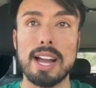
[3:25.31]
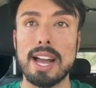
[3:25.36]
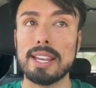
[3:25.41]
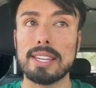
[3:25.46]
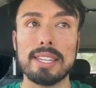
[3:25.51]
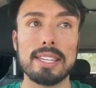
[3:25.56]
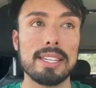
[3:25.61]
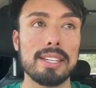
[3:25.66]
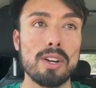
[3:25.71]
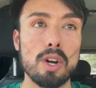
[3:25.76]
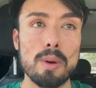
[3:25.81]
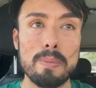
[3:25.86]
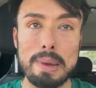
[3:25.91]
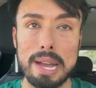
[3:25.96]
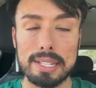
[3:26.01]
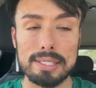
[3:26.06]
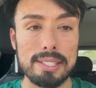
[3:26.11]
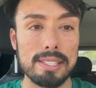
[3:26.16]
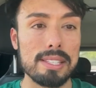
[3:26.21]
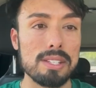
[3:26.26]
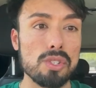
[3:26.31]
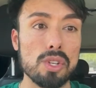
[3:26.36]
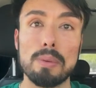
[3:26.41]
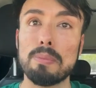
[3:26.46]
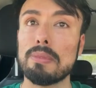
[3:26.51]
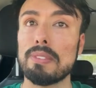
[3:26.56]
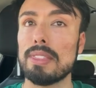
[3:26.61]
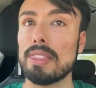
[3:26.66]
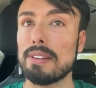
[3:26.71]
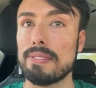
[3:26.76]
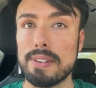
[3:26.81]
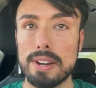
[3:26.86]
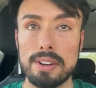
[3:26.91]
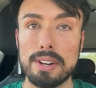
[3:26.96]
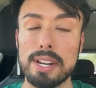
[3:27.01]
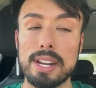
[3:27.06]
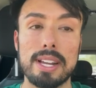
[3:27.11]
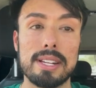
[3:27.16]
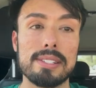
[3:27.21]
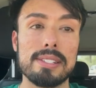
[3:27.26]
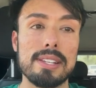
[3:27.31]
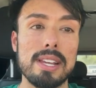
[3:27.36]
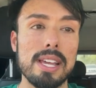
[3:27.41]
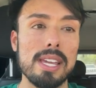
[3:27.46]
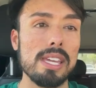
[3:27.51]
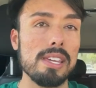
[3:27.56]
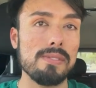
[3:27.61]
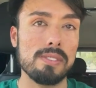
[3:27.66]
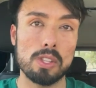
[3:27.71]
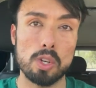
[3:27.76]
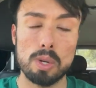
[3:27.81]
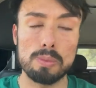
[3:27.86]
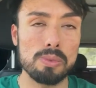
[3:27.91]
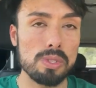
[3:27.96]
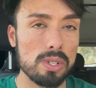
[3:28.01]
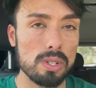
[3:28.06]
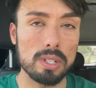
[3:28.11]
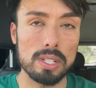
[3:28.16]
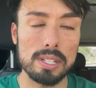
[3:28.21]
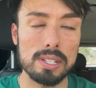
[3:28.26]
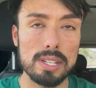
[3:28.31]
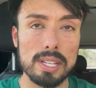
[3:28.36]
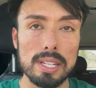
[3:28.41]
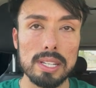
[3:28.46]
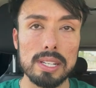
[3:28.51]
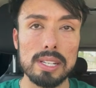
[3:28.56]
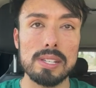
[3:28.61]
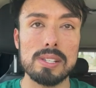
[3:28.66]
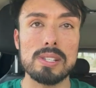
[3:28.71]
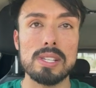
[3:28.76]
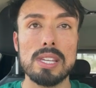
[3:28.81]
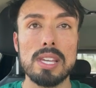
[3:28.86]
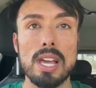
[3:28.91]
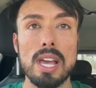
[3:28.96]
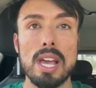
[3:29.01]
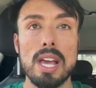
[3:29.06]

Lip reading: I can go back to the gym the very next day, even though I'm still going to take it easy.